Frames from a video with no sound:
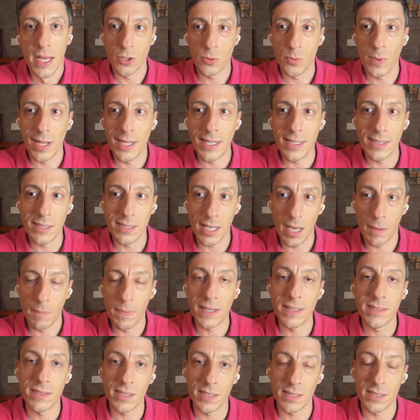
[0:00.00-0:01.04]
as well as
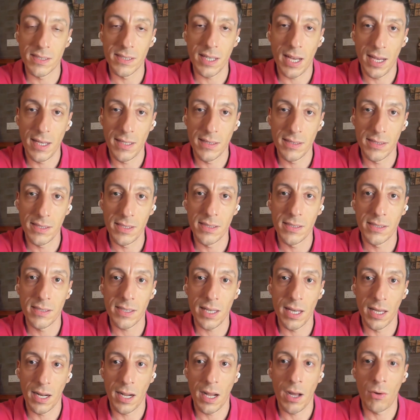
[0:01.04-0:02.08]
some
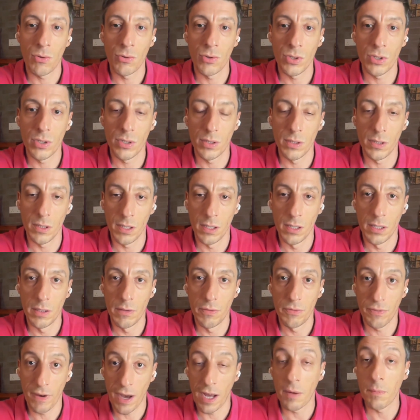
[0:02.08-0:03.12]
exercises around
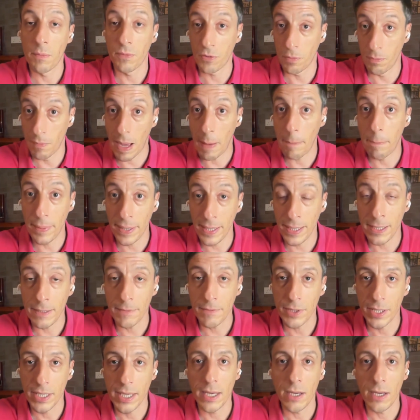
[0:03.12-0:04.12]
farms mapping,